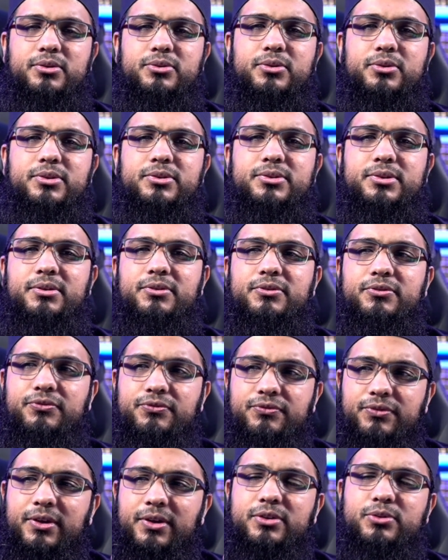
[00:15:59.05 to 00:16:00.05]
so he's saying
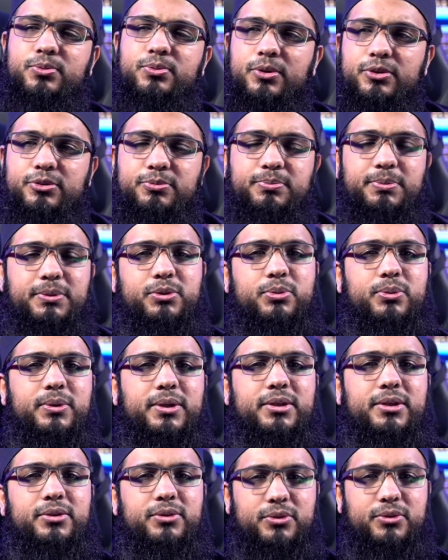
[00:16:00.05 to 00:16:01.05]
fix what's
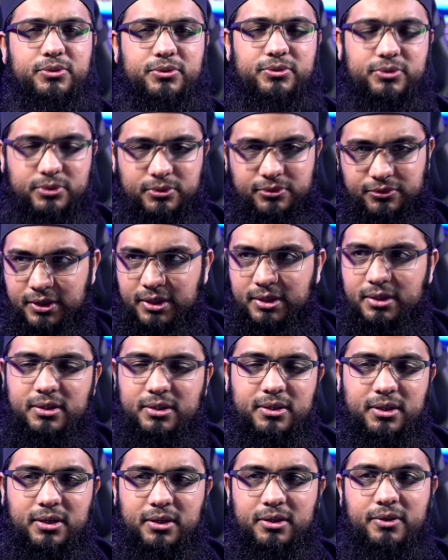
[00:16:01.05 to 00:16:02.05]
between you so fear
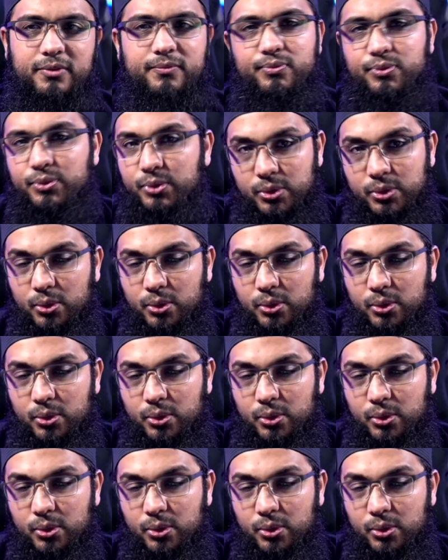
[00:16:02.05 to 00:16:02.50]
allah